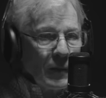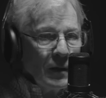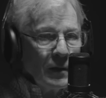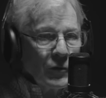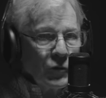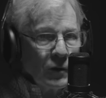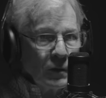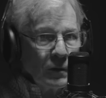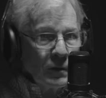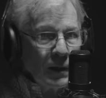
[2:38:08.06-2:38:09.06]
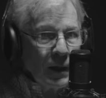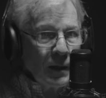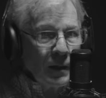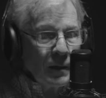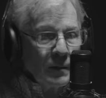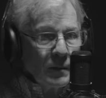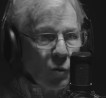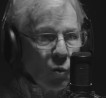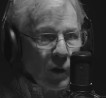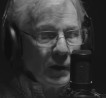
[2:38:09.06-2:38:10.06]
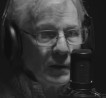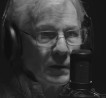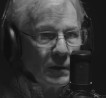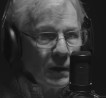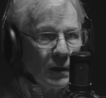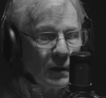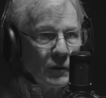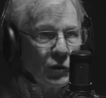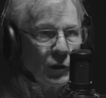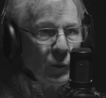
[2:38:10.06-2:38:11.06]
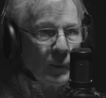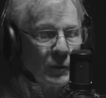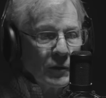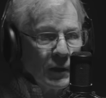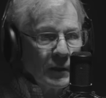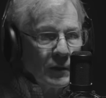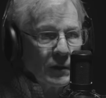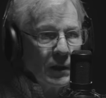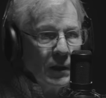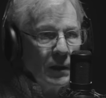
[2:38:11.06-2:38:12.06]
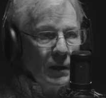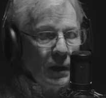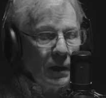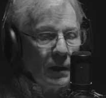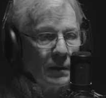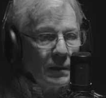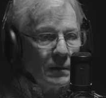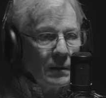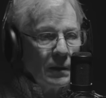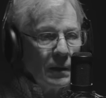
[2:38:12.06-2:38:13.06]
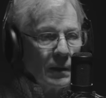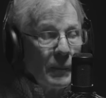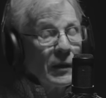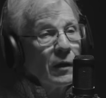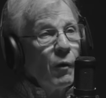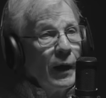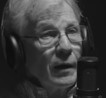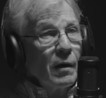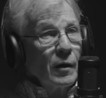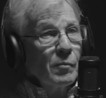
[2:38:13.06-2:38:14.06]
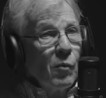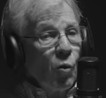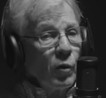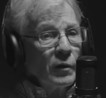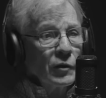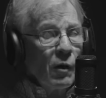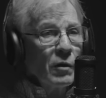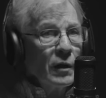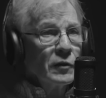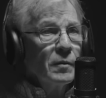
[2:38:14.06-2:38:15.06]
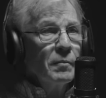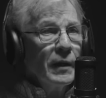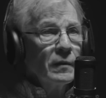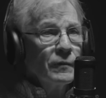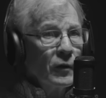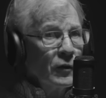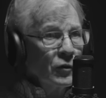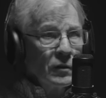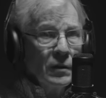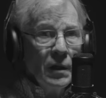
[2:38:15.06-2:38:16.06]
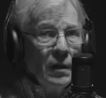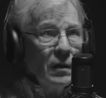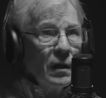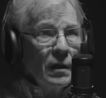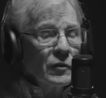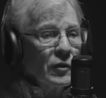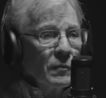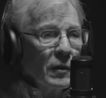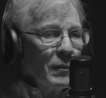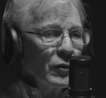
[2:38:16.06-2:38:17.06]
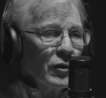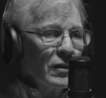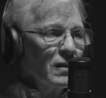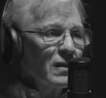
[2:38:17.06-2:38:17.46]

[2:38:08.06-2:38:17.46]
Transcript: is still working. She represents a company called Hancock & Moore. It's all custom-made furniture, some of the most